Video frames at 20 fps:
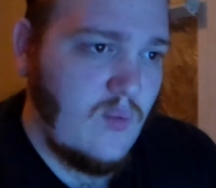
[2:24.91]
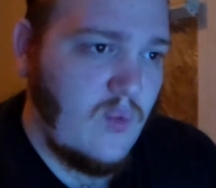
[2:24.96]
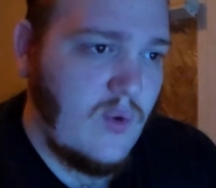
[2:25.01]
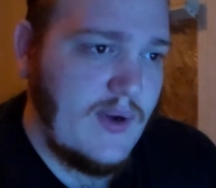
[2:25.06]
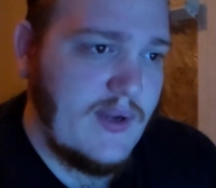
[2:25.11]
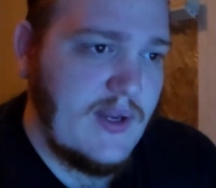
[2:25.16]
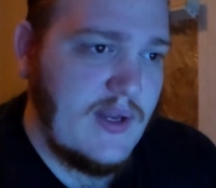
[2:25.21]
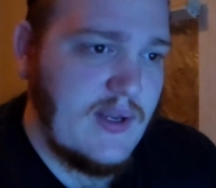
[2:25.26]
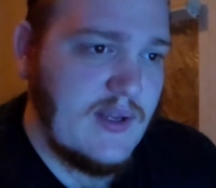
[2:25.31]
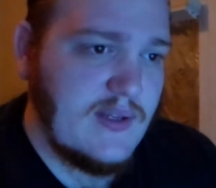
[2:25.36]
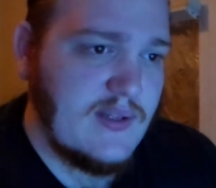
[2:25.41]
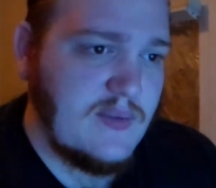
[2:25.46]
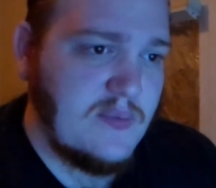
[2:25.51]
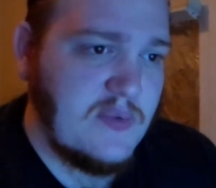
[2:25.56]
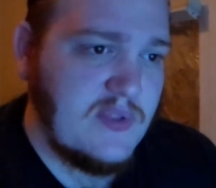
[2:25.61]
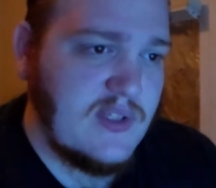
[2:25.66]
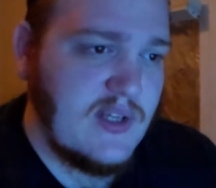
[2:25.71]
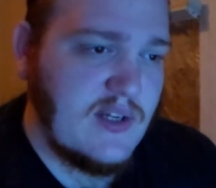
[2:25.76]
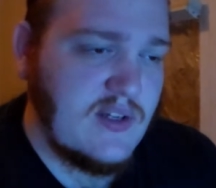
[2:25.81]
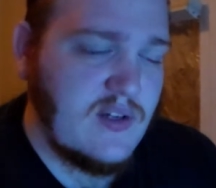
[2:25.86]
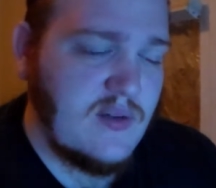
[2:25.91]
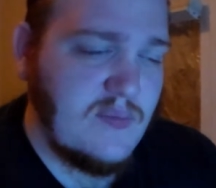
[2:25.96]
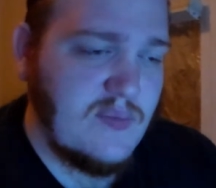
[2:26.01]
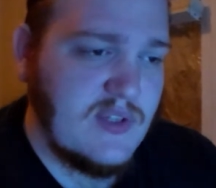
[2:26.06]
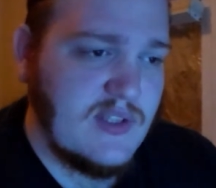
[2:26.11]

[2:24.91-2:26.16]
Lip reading: What is possession?